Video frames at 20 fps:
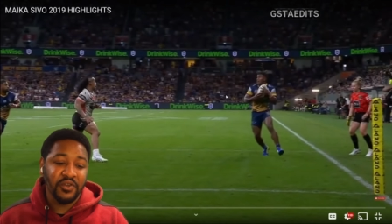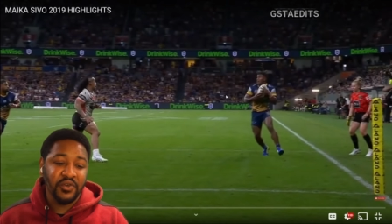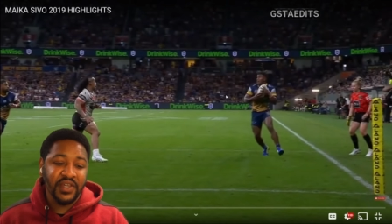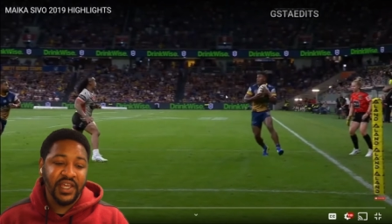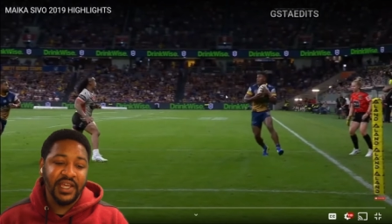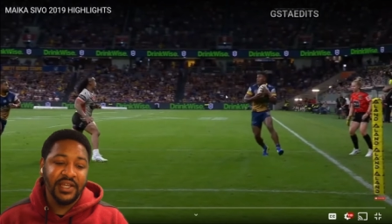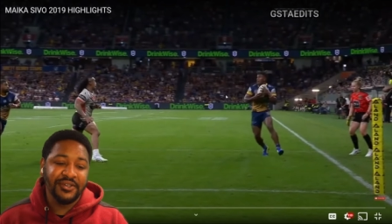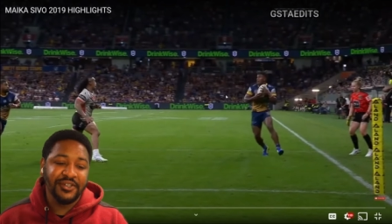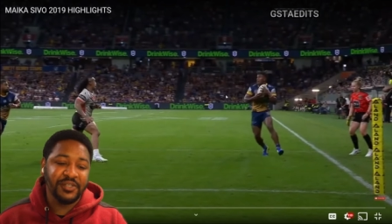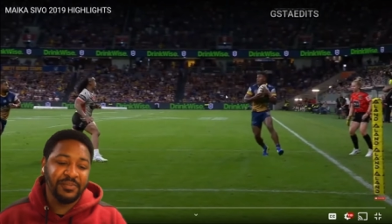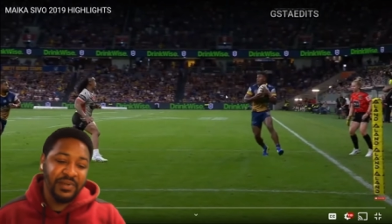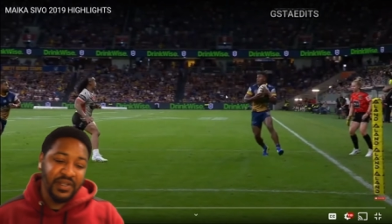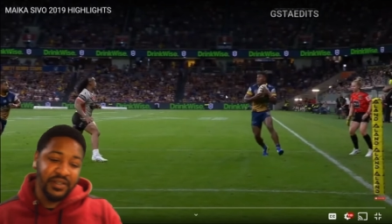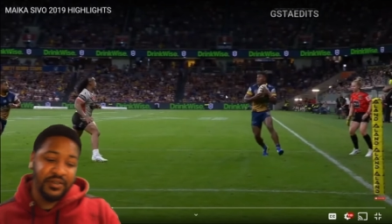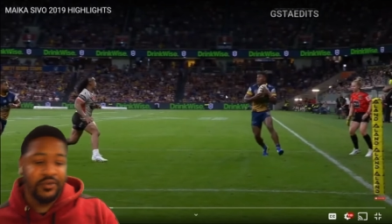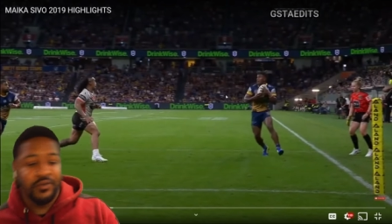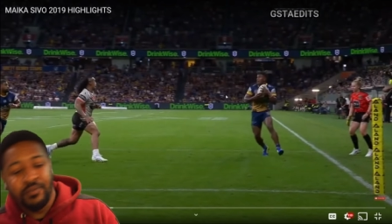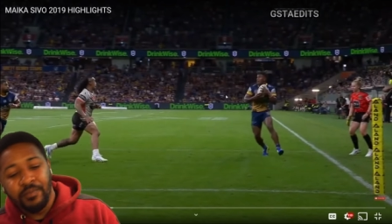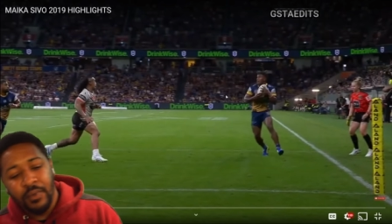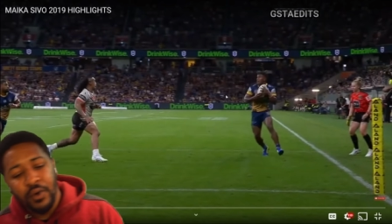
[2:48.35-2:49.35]
You can't just be
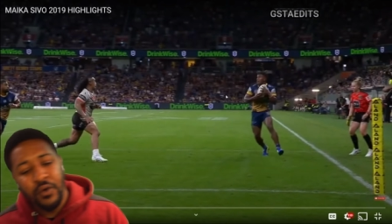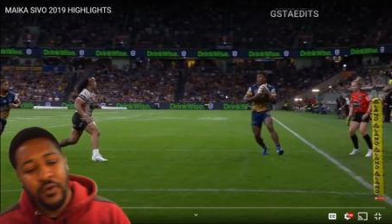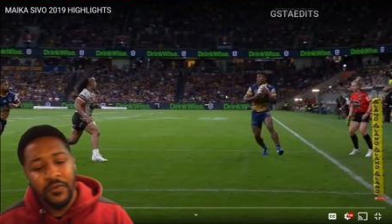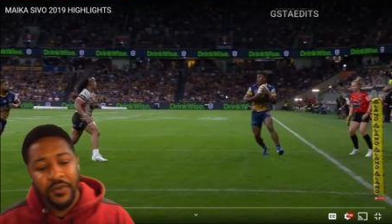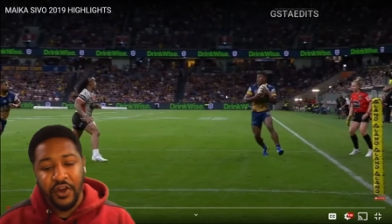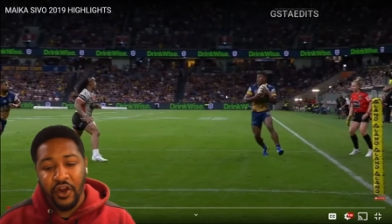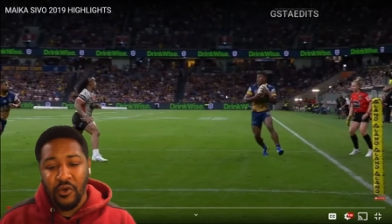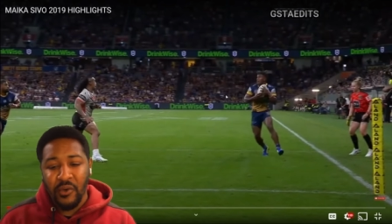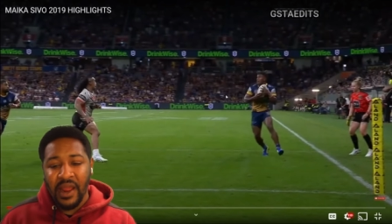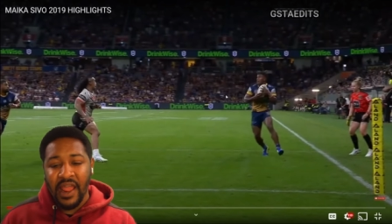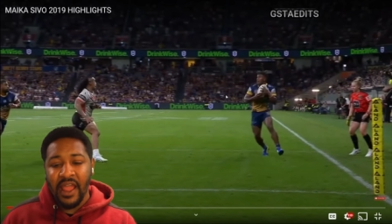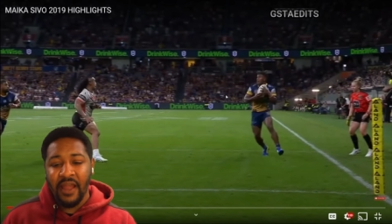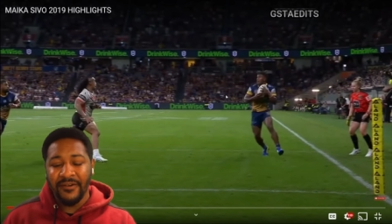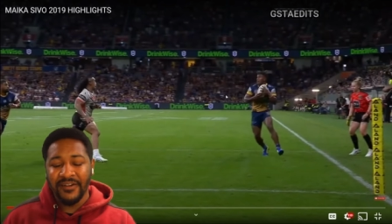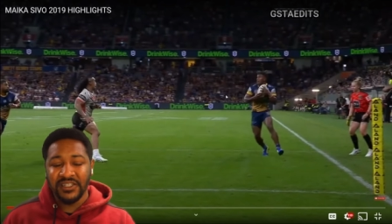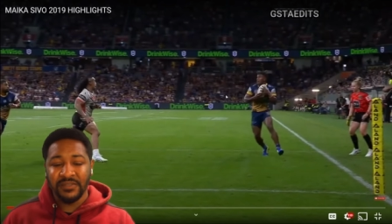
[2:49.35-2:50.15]
moving around.